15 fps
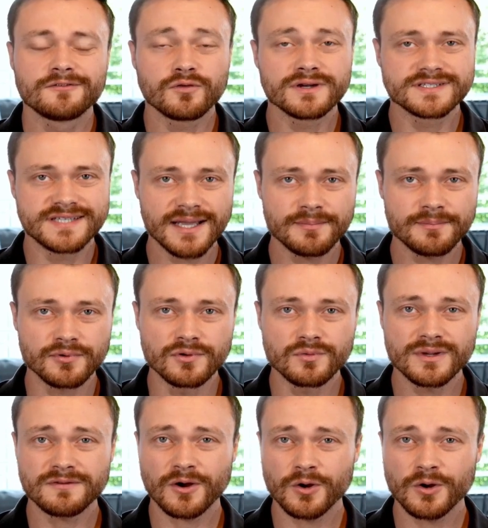For example,
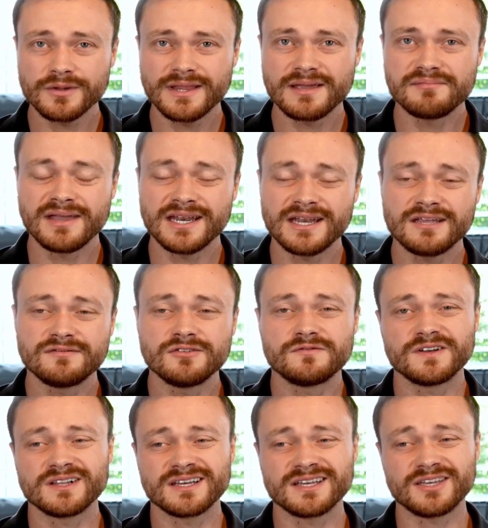we've heard that many of you
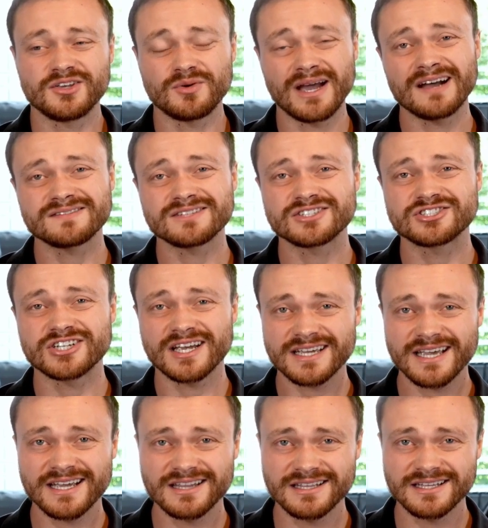feel like you have to check
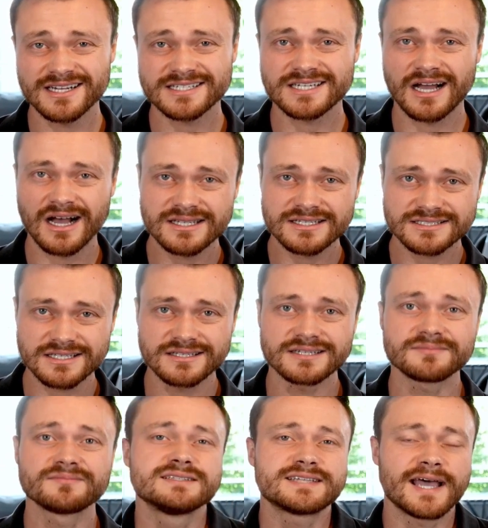analytics
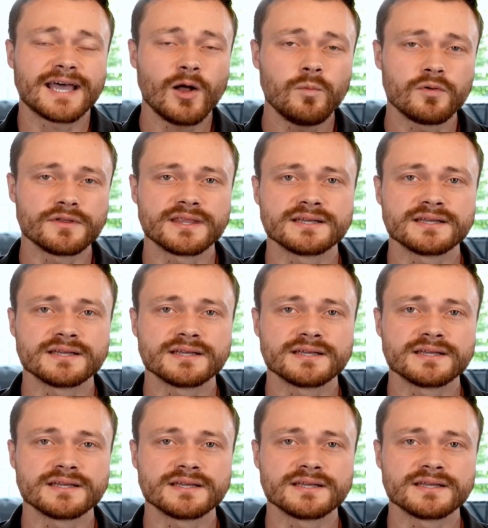constantly. To help with